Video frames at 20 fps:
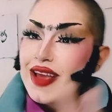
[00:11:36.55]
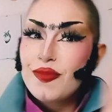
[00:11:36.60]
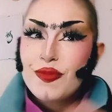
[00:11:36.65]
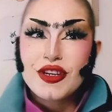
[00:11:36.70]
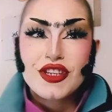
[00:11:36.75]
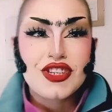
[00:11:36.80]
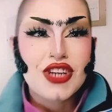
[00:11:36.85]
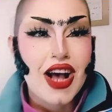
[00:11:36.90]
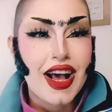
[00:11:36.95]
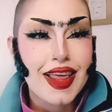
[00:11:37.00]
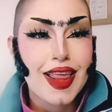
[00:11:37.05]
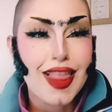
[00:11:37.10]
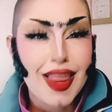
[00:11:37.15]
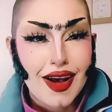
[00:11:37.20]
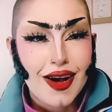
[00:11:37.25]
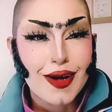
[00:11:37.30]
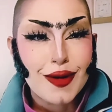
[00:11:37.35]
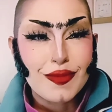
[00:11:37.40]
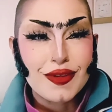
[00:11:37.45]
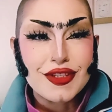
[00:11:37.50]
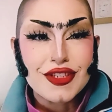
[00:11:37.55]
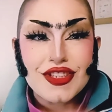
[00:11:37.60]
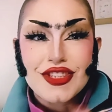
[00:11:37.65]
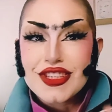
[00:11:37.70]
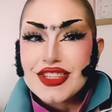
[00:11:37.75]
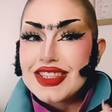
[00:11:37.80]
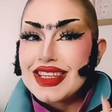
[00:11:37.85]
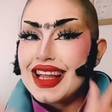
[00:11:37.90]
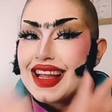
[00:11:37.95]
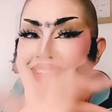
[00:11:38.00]
which I thought was
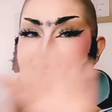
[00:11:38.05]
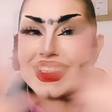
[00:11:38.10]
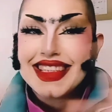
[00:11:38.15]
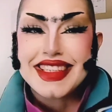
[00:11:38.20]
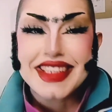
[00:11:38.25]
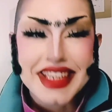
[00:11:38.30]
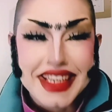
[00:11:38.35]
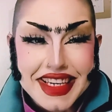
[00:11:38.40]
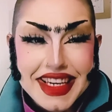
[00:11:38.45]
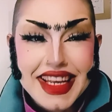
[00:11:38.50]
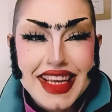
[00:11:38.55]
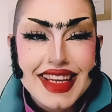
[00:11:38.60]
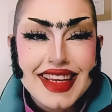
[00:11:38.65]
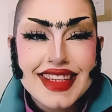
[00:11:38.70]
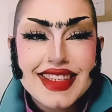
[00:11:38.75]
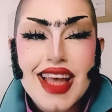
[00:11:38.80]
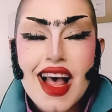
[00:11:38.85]
just like genius.